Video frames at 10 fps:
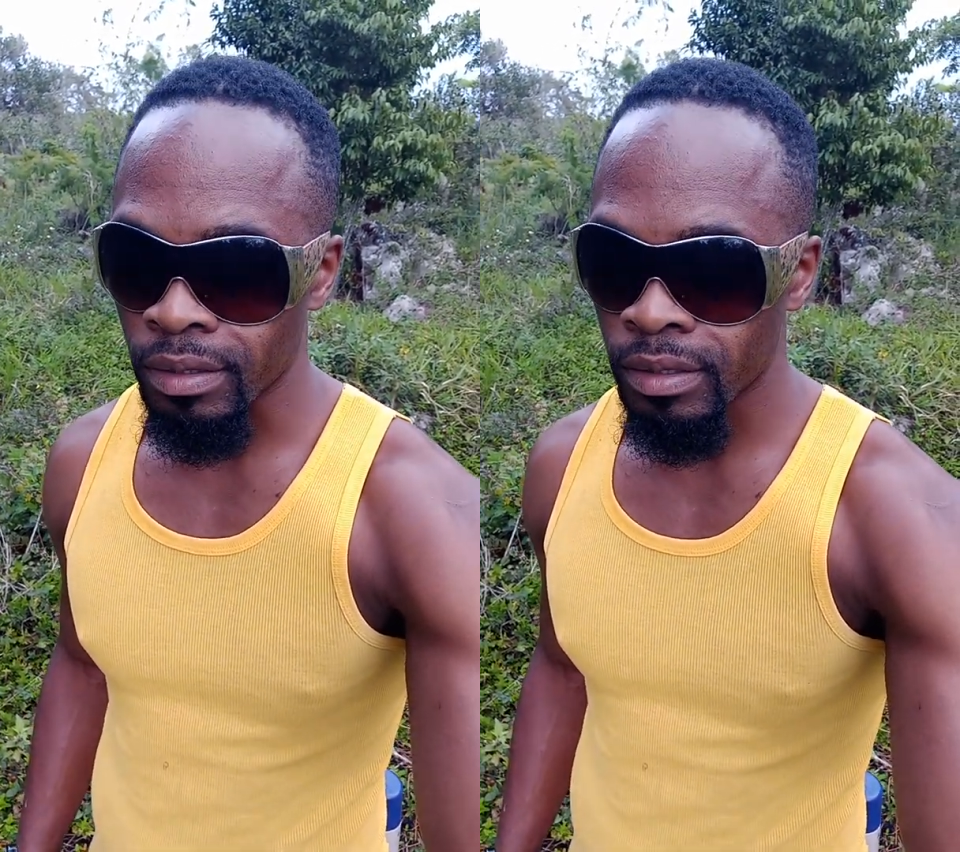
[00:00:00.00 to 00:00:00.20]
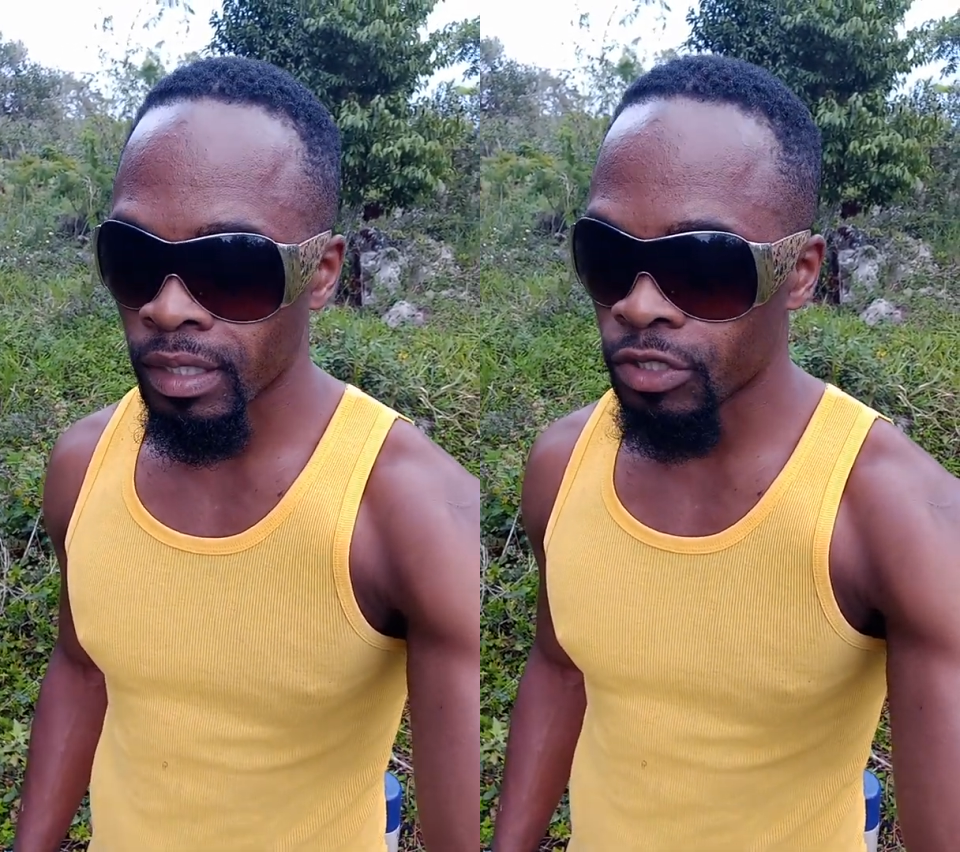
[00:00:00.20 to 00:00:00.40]

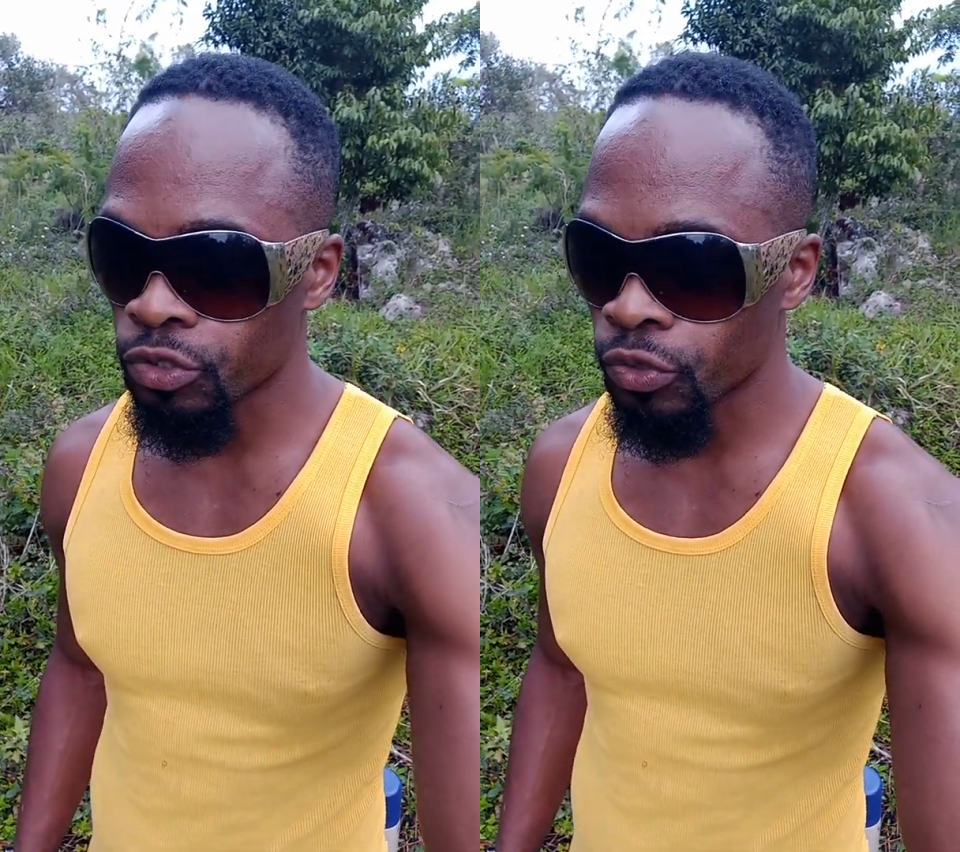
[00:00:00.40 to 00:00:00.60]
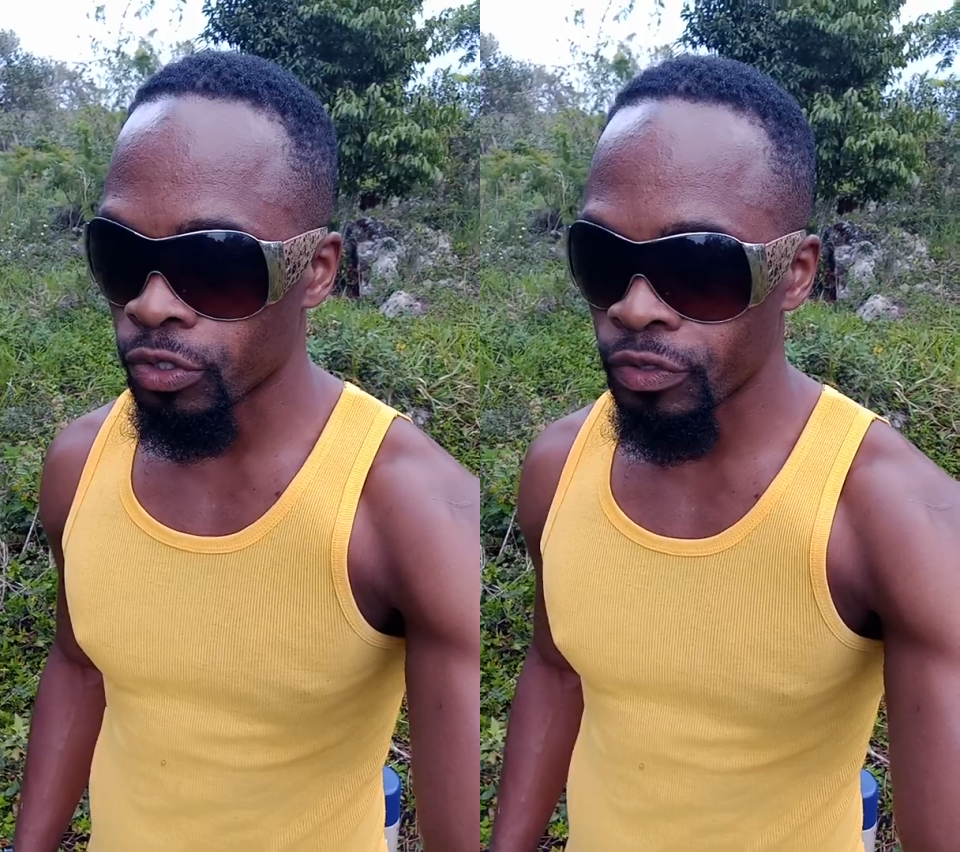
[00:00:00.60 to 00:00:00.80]
Not
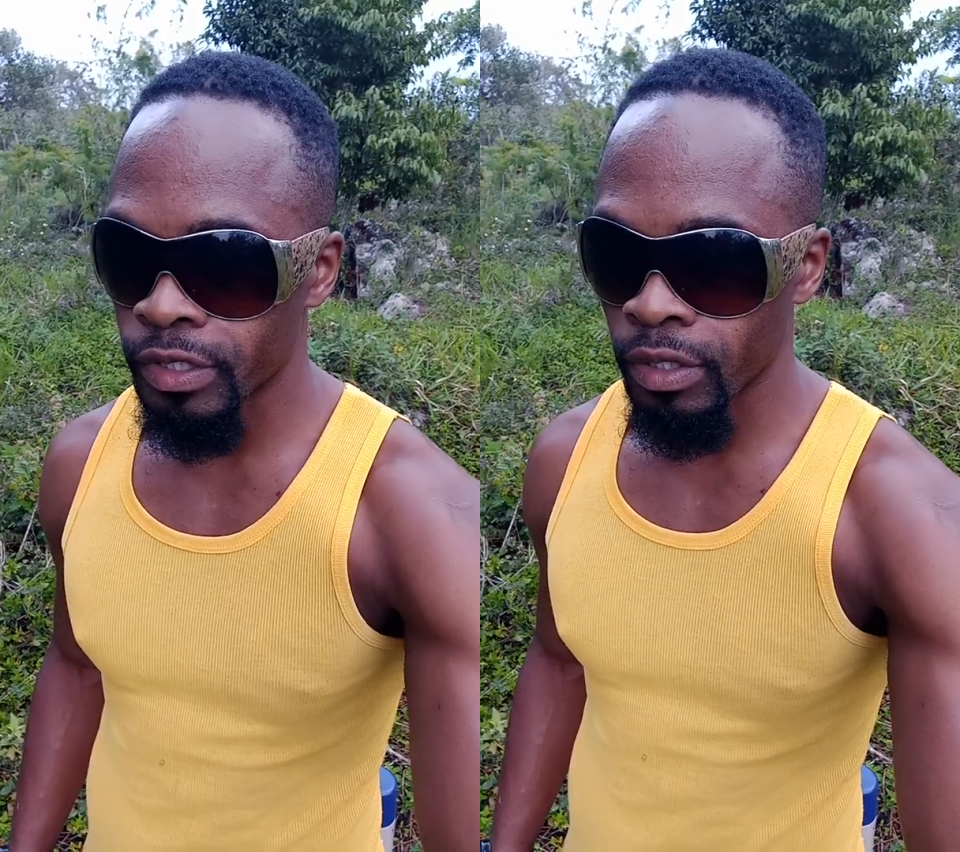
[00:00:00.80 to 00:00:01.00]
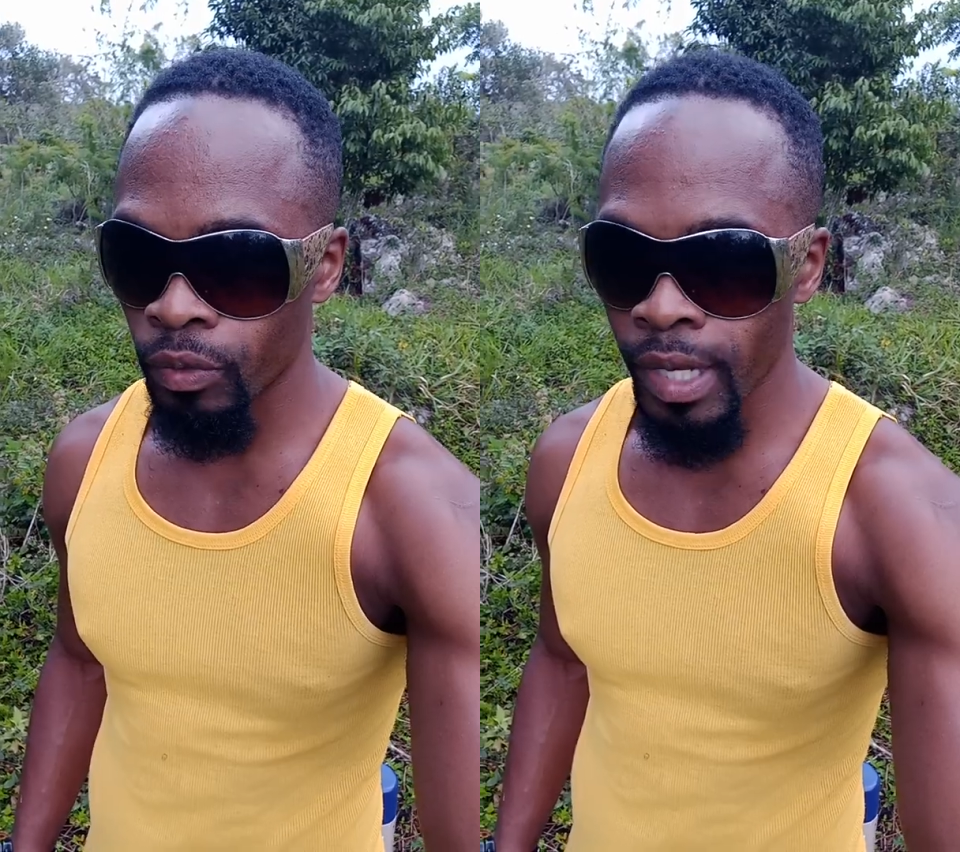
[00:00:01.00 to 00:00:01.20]
sure the
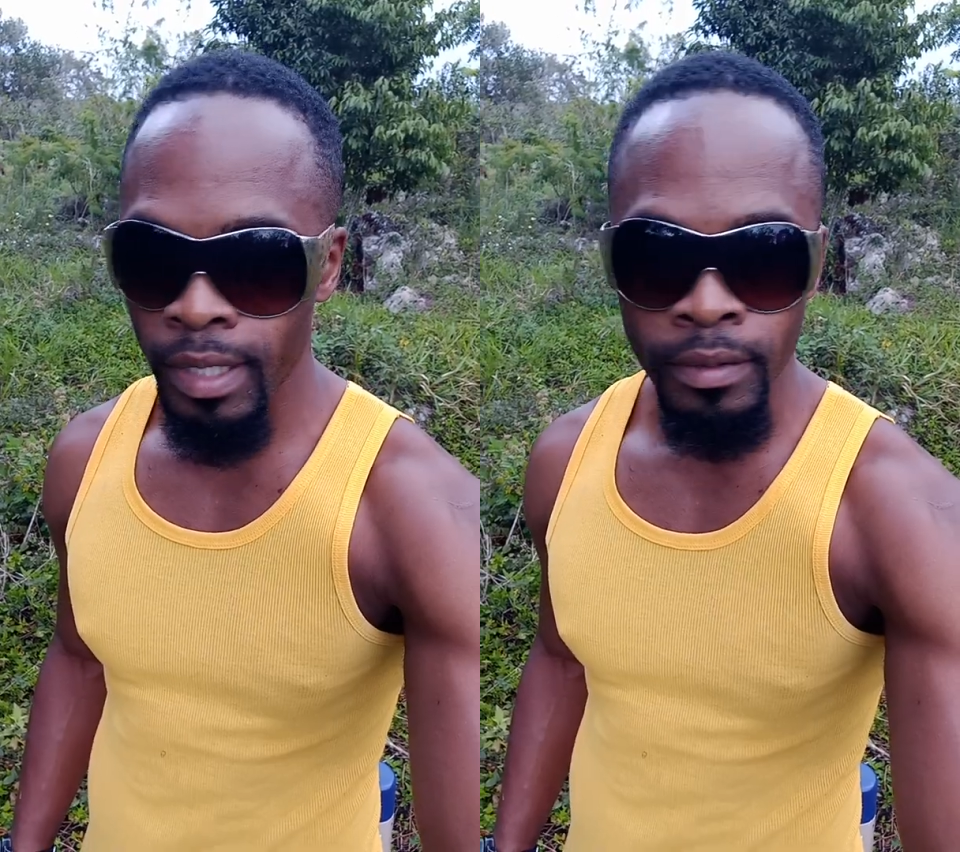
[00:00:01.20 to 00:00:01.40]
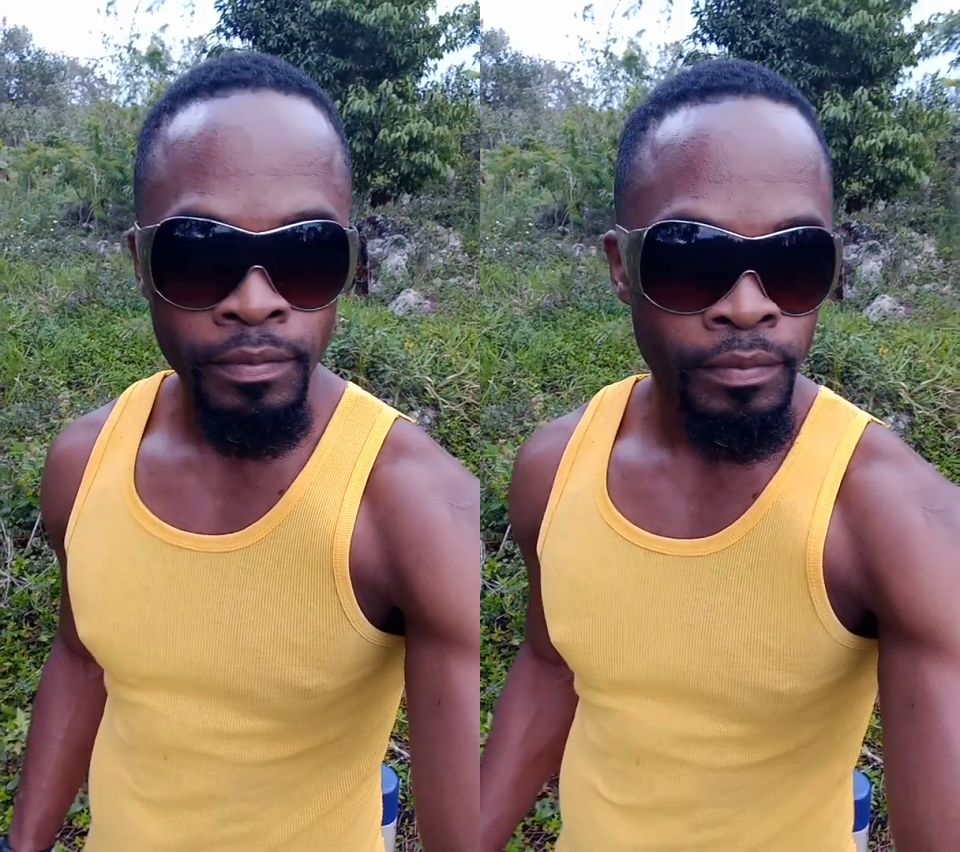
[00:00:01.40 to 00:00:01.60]
reason why.